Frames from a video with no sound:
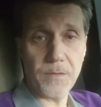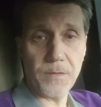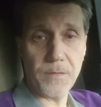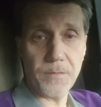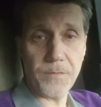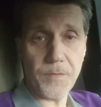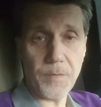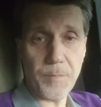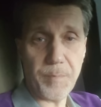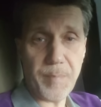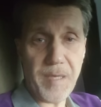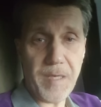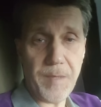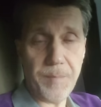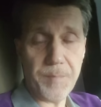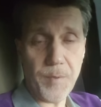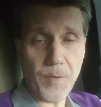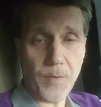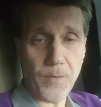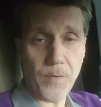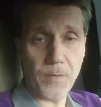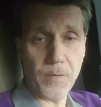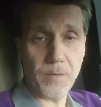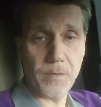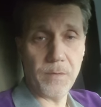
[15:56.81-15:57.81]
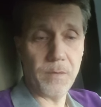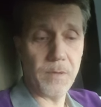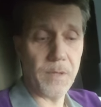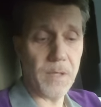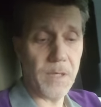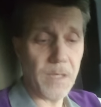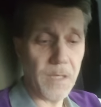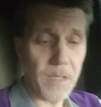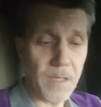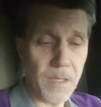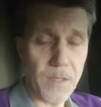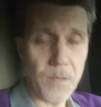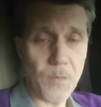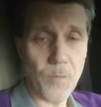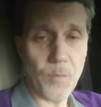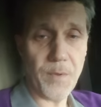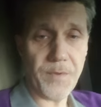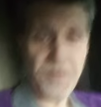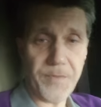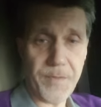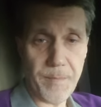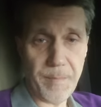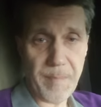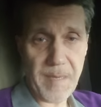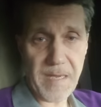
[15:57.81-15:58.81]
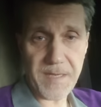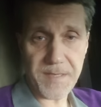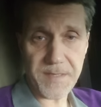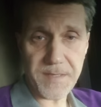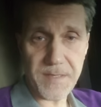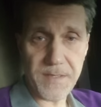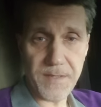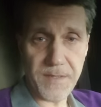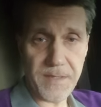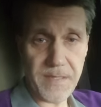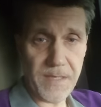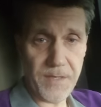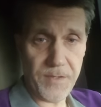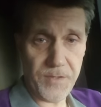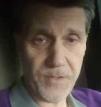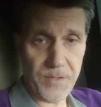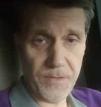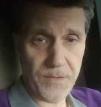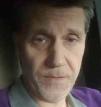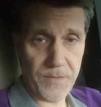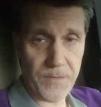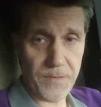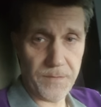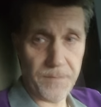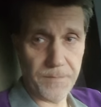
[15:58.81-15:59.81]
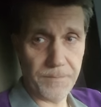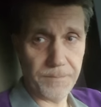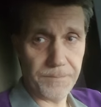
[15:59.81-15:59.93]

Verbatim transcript: for people with the best intentions.